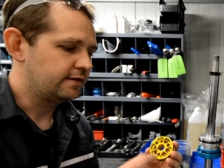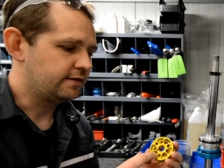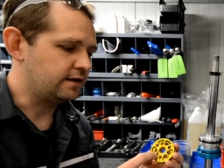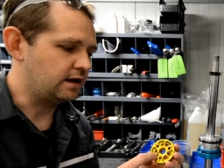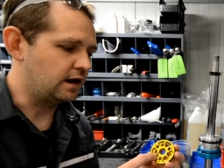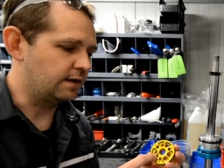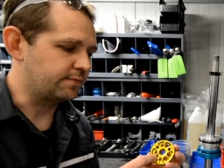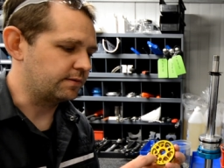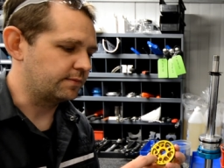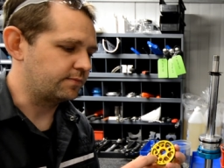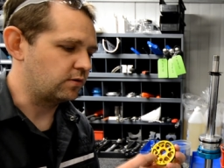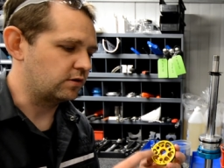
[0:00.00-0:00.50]
The
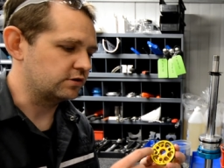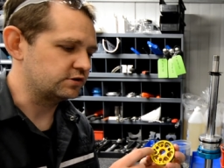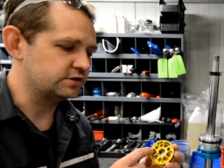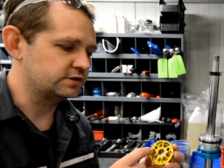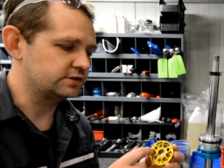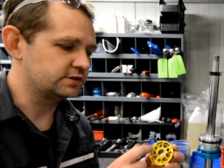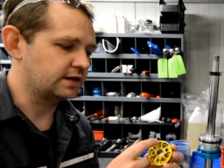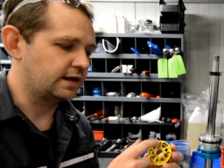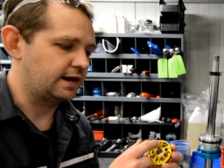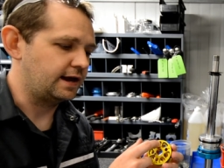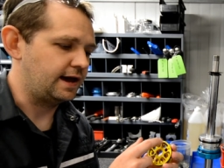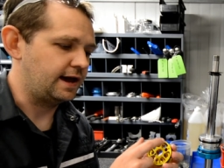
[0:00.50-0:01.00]
upper portion
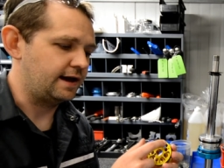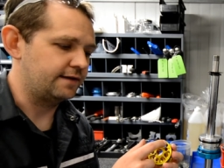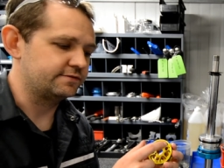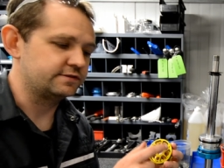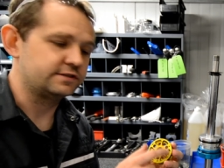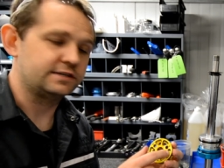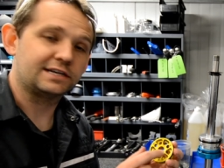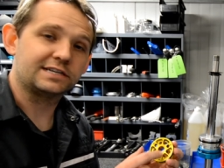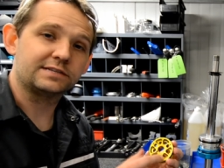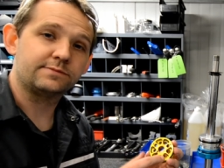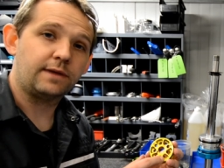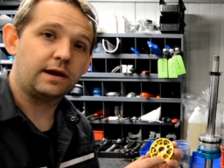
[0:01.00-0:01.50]
is going to have
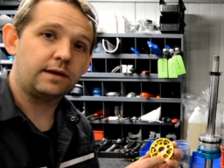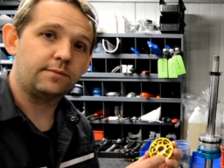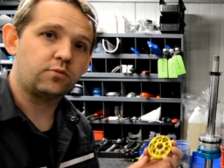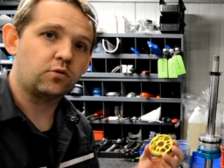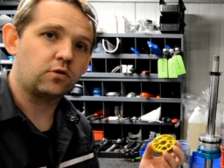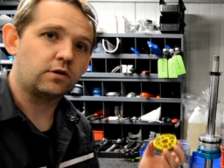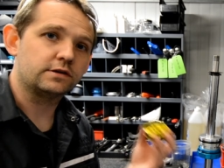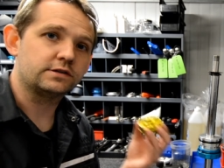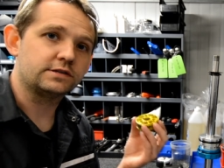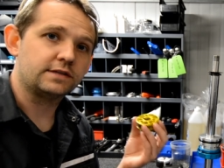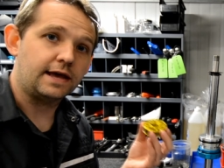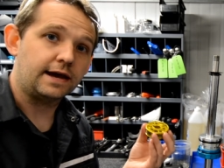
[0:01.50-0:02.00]
six main
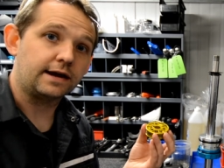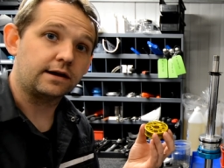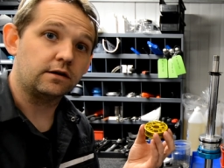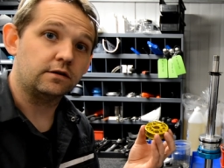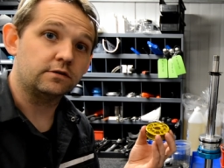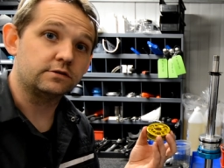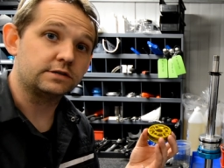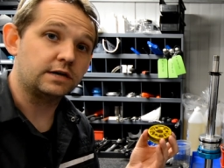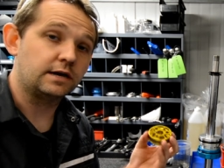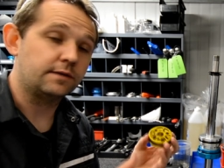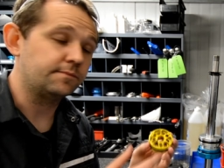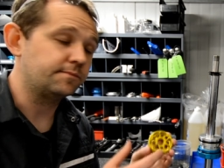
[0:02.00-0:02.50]
ports. That
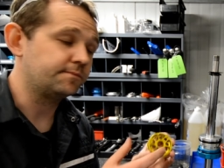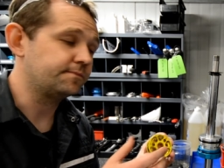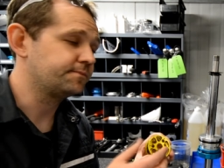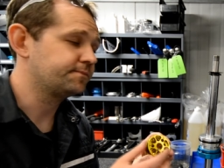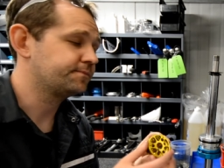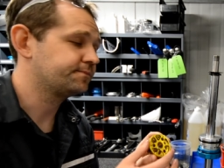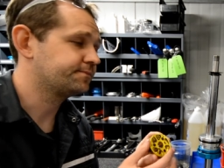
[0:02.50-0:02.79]
goes up.